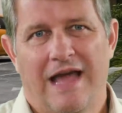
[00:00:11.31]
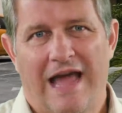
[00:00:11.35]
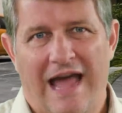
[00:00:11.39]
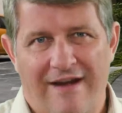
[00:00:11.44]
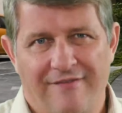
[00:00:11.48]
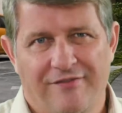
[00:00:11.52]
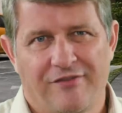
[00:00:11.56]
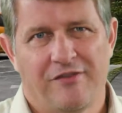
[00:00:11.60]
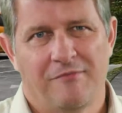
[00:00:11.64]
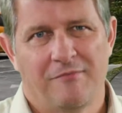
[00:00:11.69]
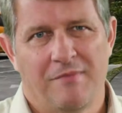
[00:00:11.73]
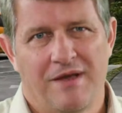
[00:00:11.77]

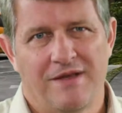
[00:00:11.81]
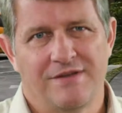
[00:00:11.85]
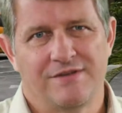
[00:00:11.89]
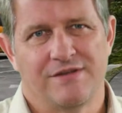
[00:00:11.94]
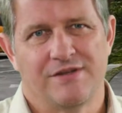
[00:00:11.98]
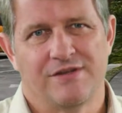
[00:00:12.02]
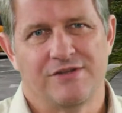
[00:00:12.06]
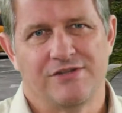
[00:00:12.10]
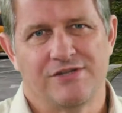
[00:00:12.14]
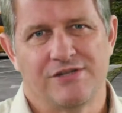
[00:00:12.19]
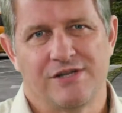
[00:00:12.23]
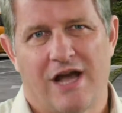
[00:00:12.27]
After the
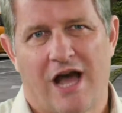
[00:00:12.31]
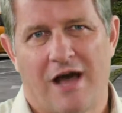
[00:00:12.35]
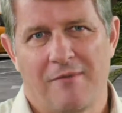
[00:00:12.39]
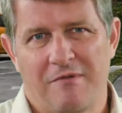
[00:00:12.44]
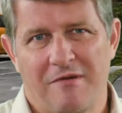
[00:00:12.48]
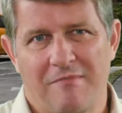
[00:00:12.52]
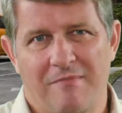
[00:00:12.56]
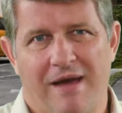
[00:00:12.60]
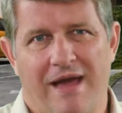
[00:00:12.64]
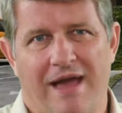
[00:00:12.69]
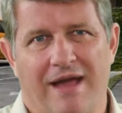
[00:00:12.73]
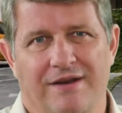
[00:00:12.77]
message, I'll
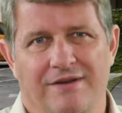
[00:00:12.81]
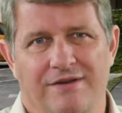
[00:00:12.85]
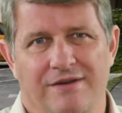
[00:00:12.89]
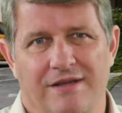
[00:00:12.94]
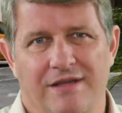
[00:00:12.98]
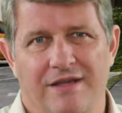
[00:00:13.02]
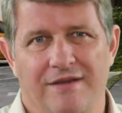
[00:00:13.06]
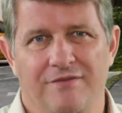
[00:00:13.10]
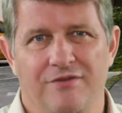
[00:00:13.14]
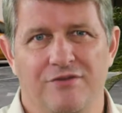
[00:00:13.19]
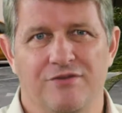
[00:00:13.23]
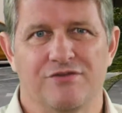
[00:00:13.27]
be back to
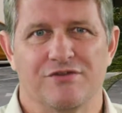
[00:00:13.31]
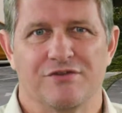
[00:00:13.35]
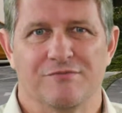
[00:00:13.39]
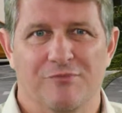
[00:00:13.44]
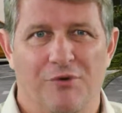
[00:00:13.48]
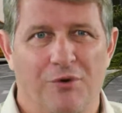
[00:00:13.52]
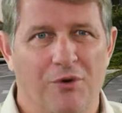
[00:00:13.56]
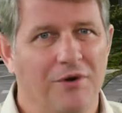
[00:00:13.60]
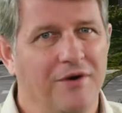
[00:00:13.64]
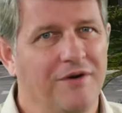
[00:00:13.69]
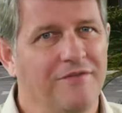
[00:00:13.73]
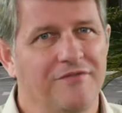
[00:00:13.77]
give you some
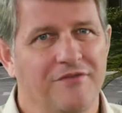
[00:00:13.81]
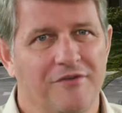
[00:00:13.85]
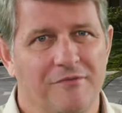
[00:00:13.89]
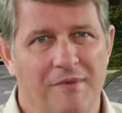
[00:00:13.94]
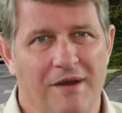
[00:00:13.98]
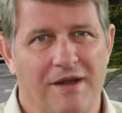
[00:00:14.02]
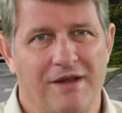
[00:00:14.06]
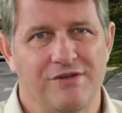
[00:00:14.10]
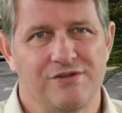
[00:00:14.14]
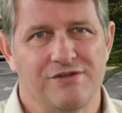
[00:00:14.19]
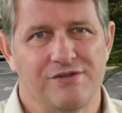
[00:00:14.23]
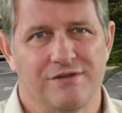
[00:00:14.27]
more
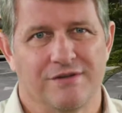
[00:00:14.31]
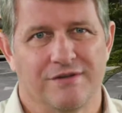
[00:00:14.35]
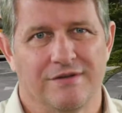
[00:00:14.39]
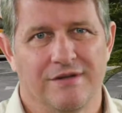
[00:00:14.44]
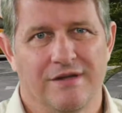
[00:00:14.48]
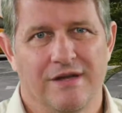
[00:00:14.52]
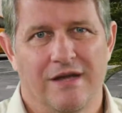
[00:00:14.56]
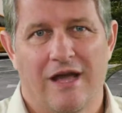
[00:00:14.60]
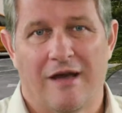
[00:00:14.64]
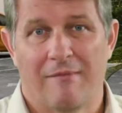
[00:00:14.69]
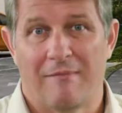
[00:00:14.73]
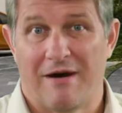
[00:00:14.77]
information
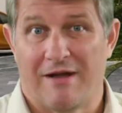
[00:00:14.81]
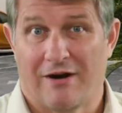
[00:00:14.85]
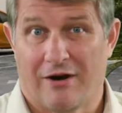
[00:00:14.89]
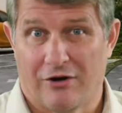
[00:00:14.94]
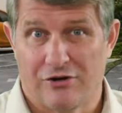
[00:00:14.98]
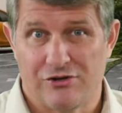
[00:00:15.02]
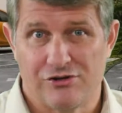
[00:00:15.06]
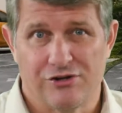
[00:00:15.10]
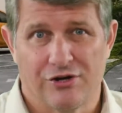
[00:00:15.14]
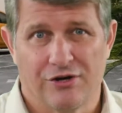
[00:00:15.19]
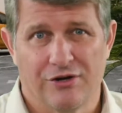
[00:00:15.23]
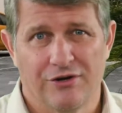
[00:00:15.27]
about
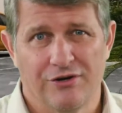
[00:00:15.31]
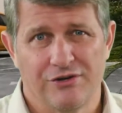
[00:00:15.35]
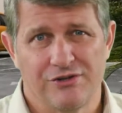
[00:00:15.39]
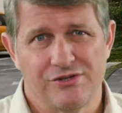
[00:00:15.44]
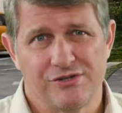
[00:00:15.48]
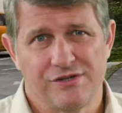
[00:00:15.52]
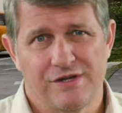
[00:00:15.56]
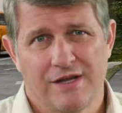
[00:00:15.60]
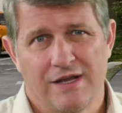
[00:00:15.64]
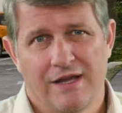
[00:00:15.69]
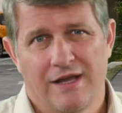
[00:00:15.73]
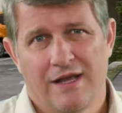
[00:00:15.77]
our
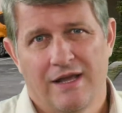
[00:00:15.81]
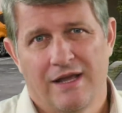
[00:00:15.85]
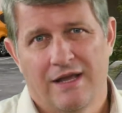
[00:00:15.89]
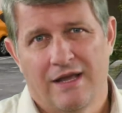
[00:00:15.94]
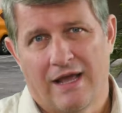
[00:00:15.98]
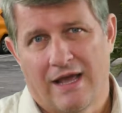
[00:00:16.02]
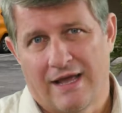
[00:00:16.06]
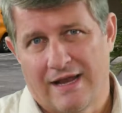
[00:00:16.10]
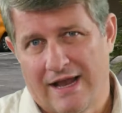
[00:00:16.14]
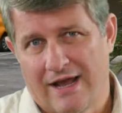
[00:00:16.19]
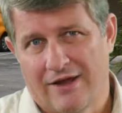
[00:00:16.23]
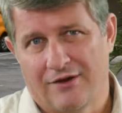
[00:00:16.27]
church
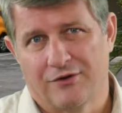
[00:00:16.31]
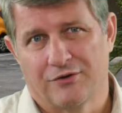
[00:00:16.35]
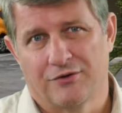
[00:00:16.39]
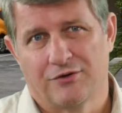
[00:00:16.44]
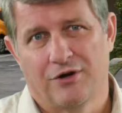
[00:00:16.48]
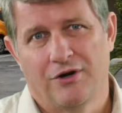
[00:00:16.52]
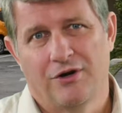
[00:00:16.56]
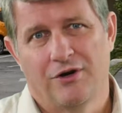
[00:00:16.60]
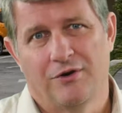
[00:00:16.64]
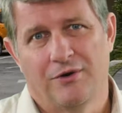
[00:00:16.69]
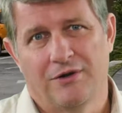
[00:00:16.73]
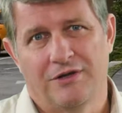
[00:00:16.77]
and how to
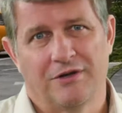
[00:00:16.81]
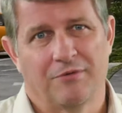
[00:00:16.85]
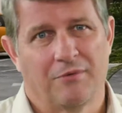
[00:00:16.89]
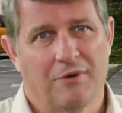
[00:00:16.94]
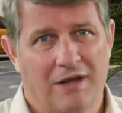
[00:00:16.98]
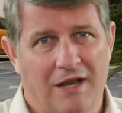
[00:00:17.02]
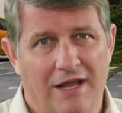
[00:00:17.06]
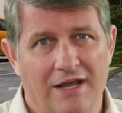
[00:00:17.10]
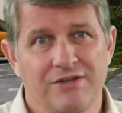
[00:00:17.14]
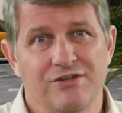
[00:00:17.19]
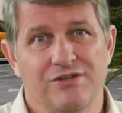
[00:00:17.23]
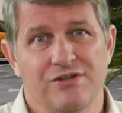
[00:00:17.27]
grow in your
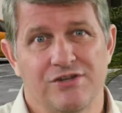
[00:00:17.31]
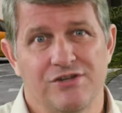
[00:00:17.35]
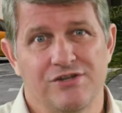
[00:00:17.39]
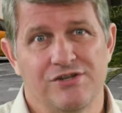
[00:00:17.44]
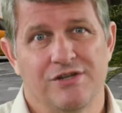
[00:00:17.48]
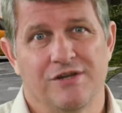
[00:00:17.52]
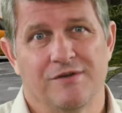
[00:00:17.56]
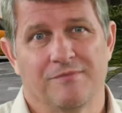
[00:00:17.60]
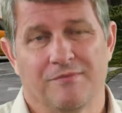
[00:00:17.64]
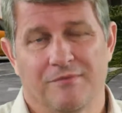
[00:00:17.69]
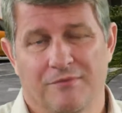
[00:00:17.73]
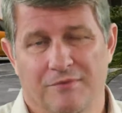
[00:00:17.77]

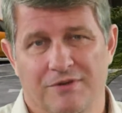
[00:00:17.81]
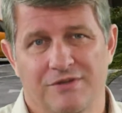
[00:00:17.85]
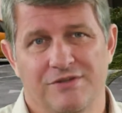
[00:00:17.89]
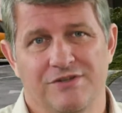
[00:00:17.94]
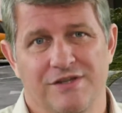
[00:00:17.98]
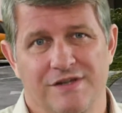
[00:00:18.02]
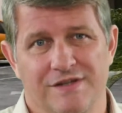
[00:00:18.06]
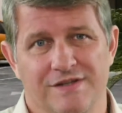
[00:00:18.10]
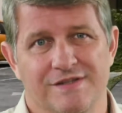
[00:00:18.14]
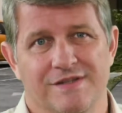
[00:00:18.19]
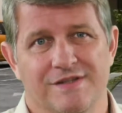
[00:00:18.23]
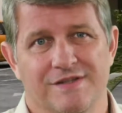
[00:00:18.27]
relationship with
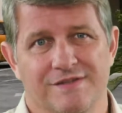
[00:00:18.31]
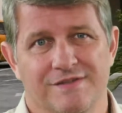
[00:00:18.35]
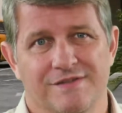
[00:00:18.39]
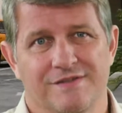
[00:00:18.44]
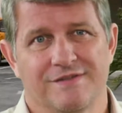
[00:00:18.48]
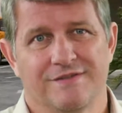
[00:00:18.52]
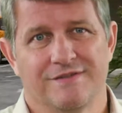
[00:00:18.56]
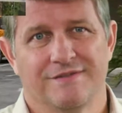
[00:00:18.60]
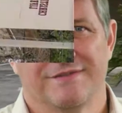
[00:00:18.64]
Jesus.